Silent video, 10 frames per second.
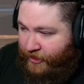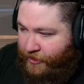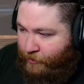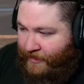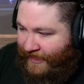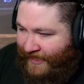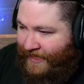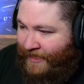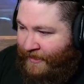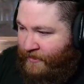you
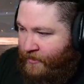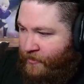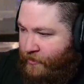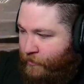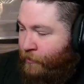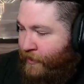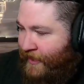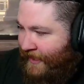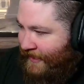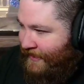can't do
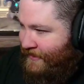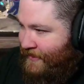that.